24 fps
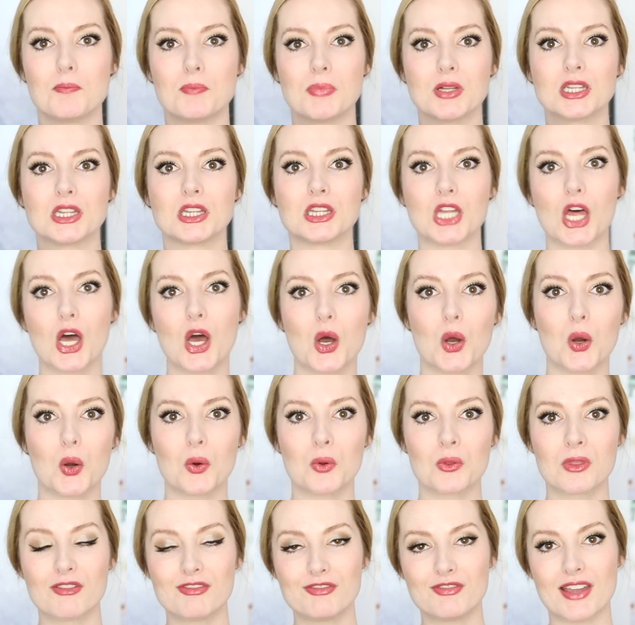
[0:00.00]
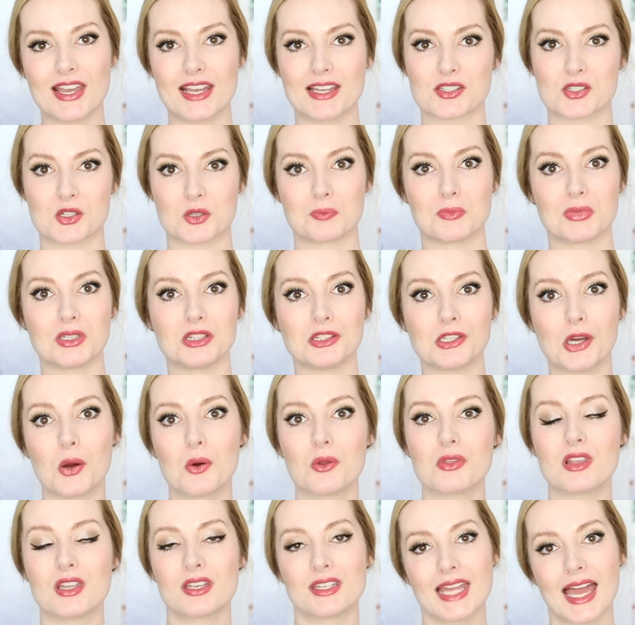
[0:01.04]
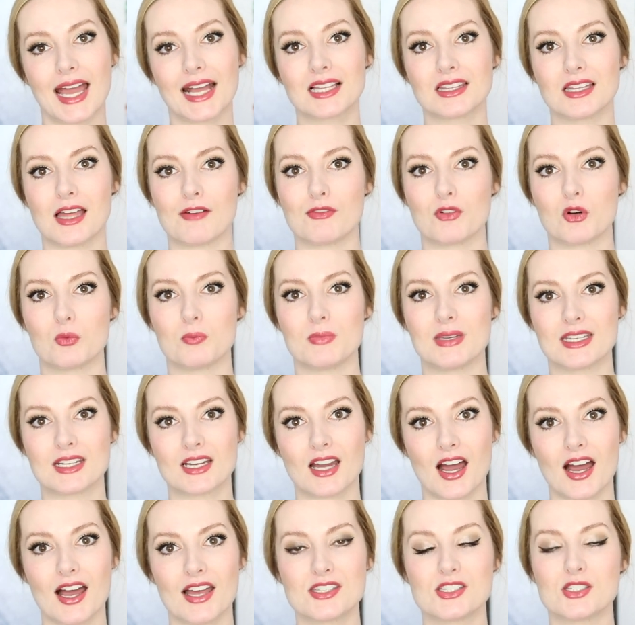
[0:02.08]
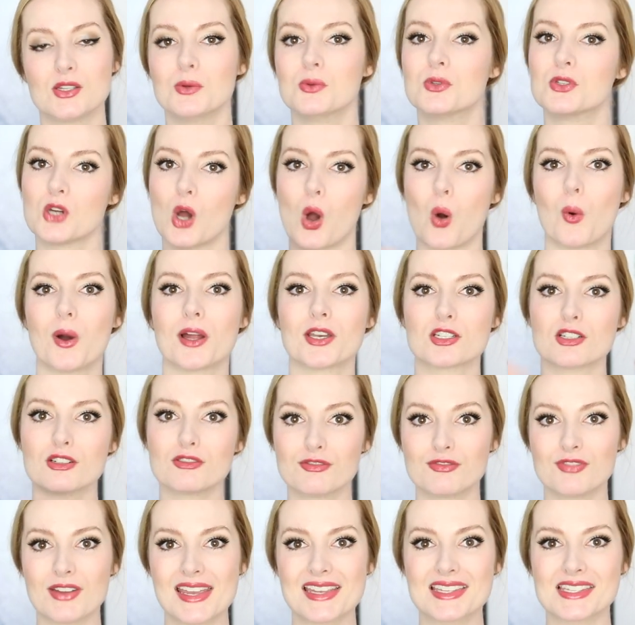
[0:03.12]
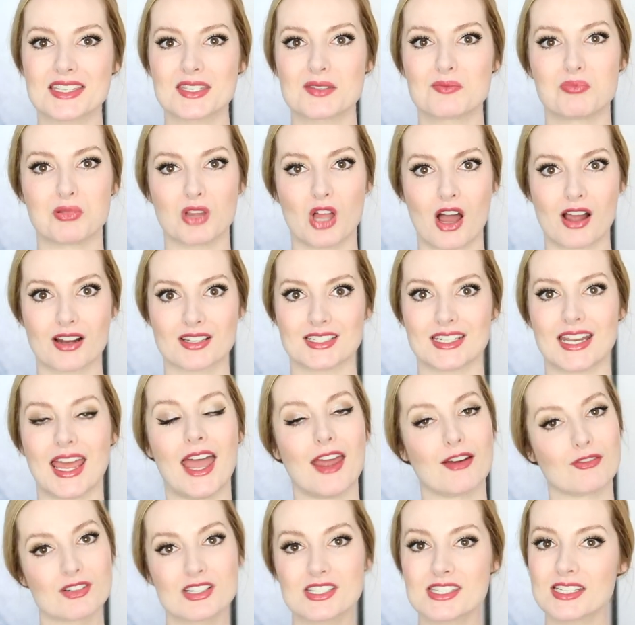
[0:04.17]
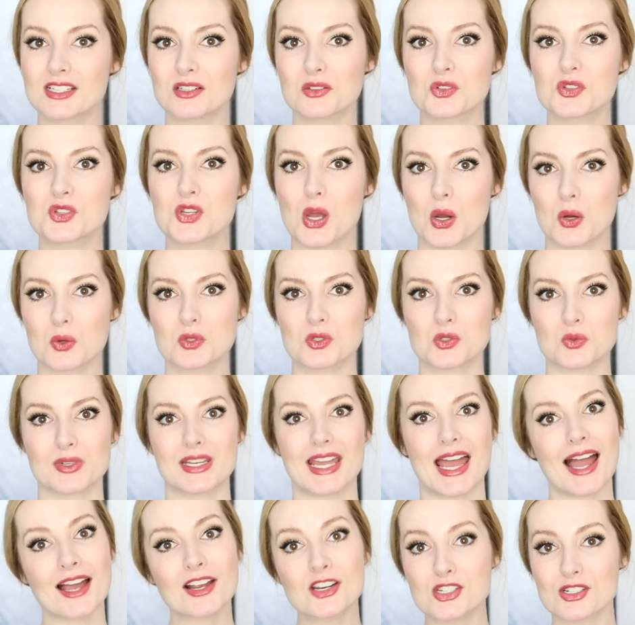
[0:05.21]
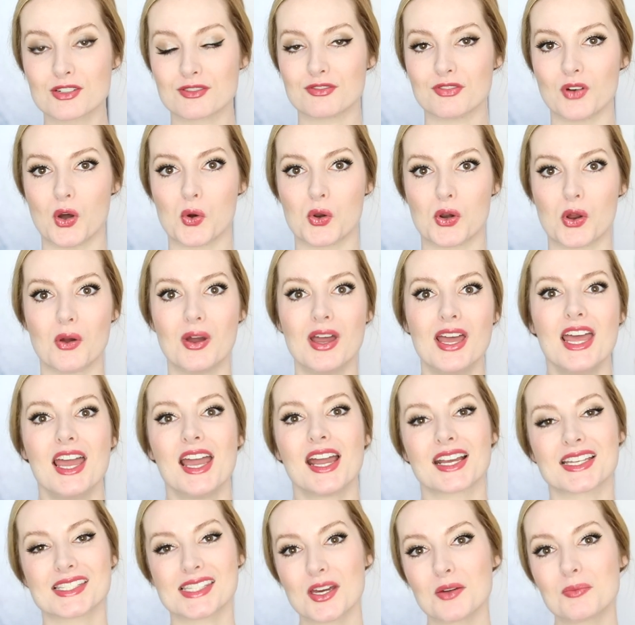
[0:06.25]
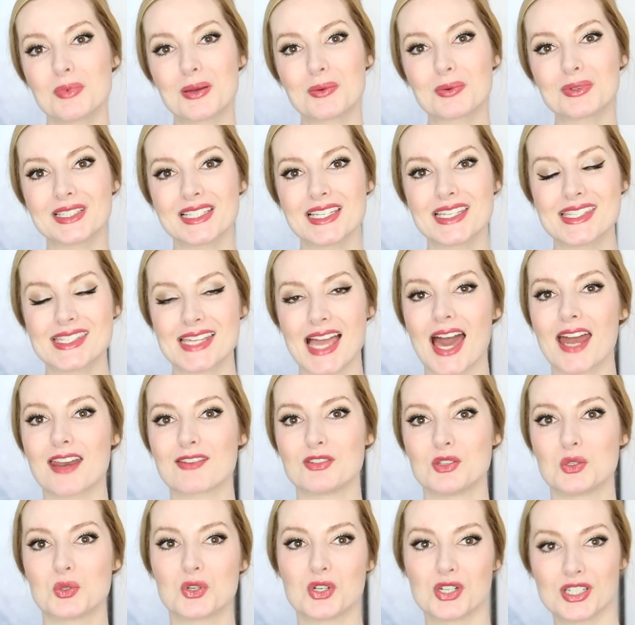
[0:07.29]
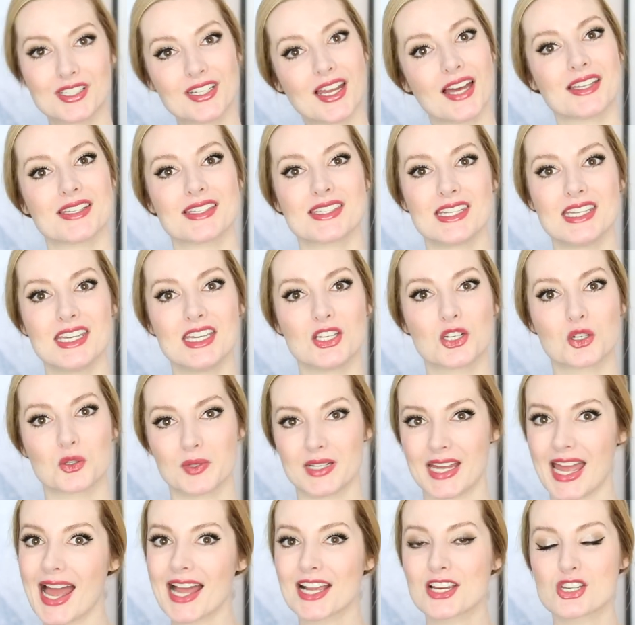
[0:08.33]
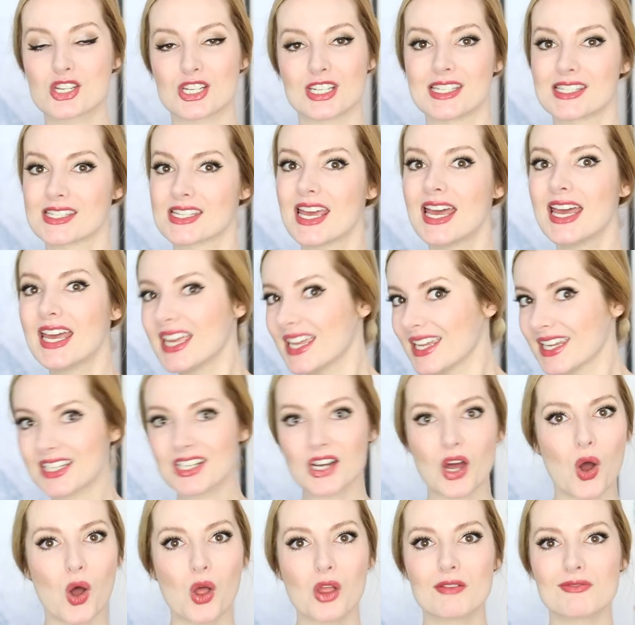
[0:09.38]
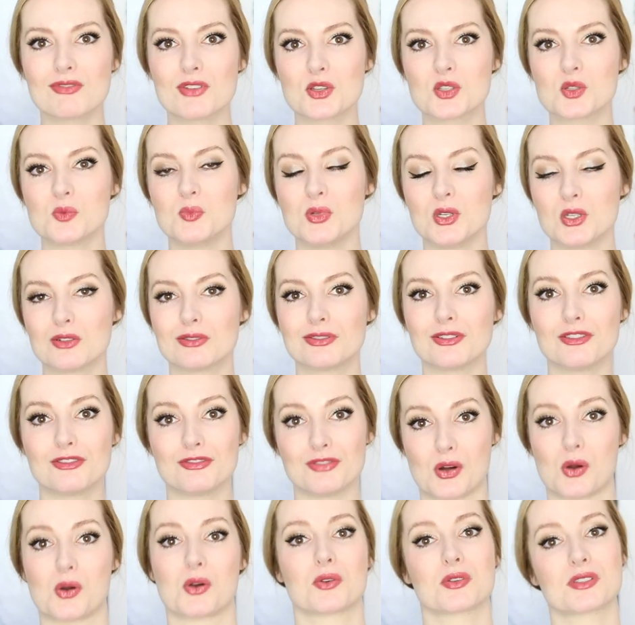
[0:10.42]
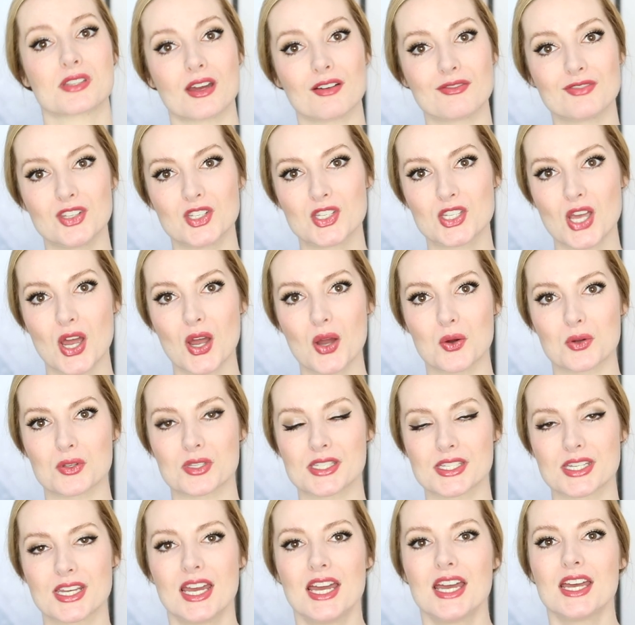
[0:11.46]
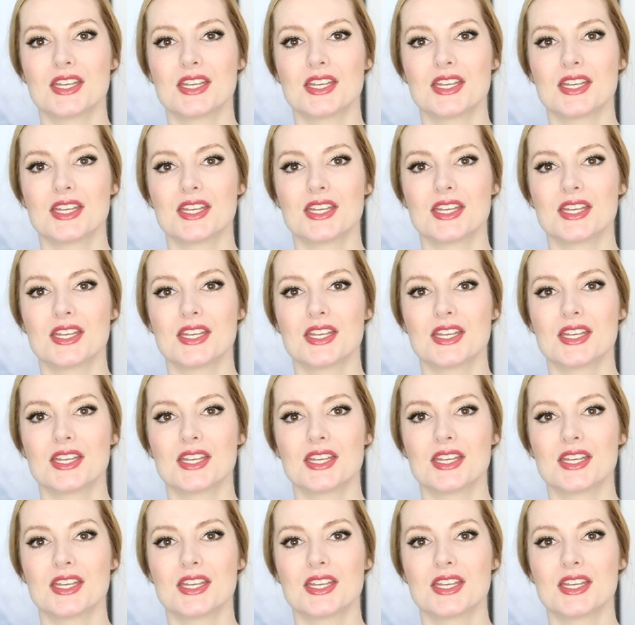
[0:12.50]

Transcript: below the face or below the neck level, because you don't want your faces blocked in every single toast reaction photo, because that would be really sad if you could not see your reactions in all of those beautiful photos of the toast.